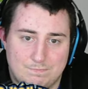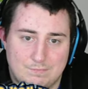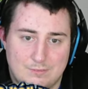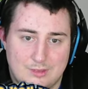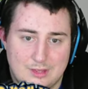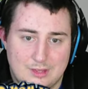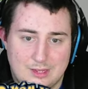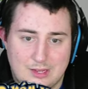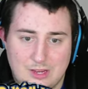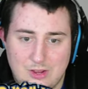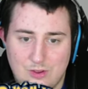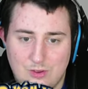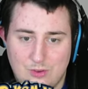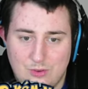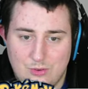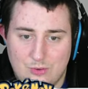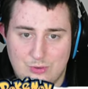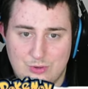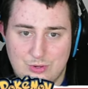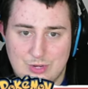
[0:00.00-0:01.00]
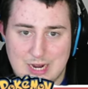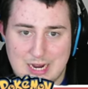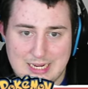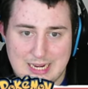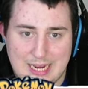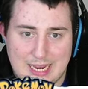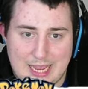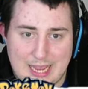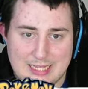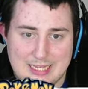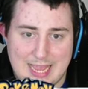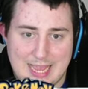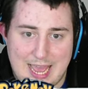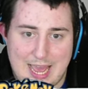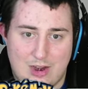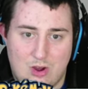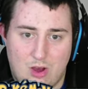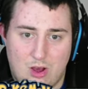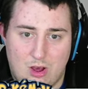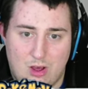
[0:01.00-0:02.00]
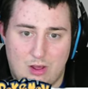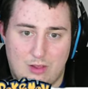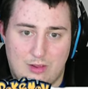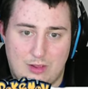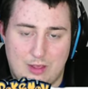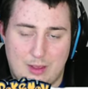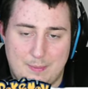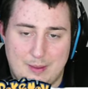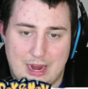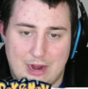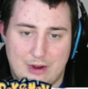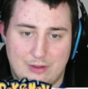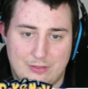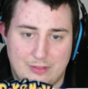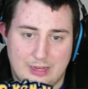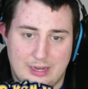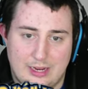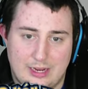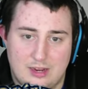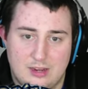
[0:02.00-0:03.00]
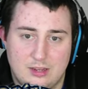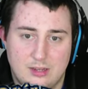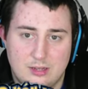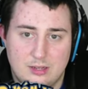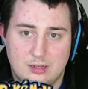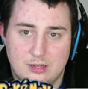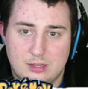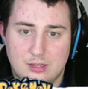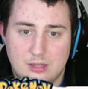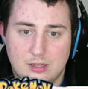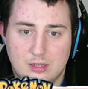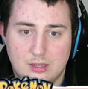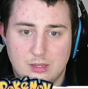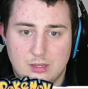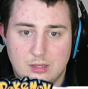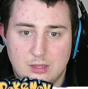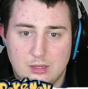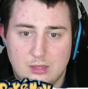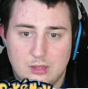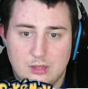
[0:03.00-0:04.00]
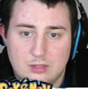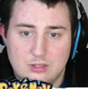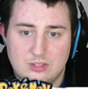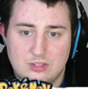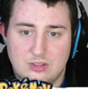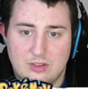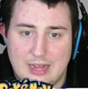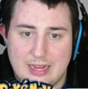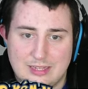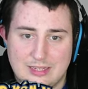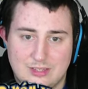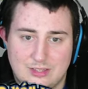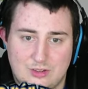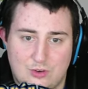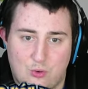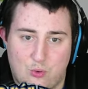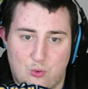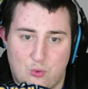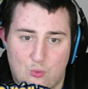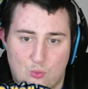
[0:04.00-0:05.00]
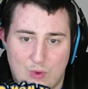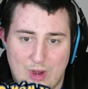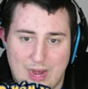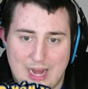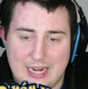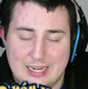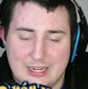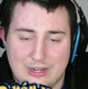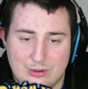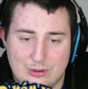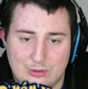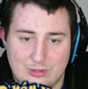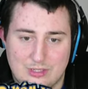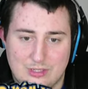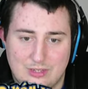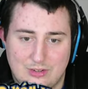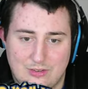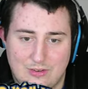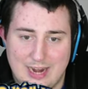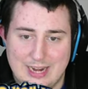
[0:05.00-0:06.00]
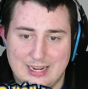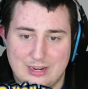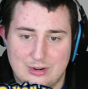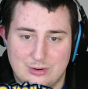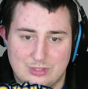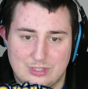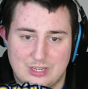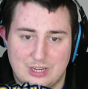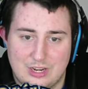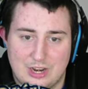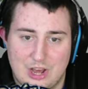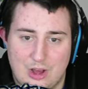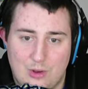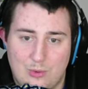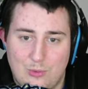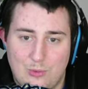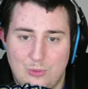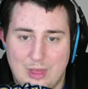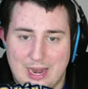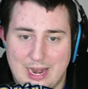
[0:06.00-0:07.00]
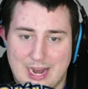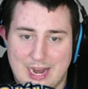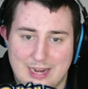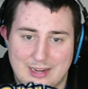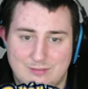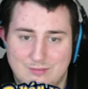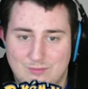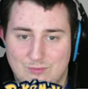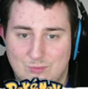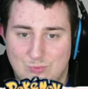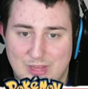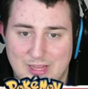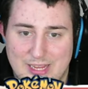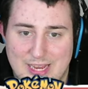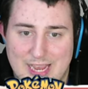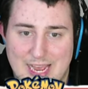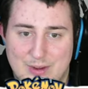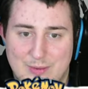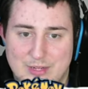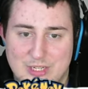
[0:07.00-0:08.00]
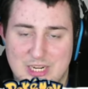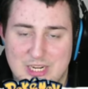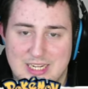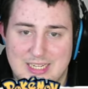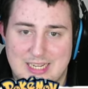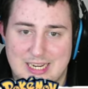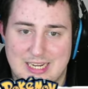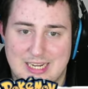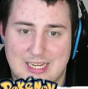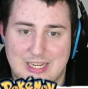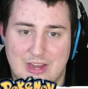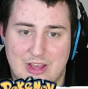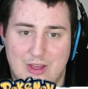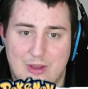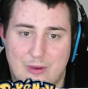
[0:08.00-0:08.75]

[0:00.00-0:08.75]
you do not take hits at all, apparently. That's great news. Great news to know that I really kind of wish I didn't know.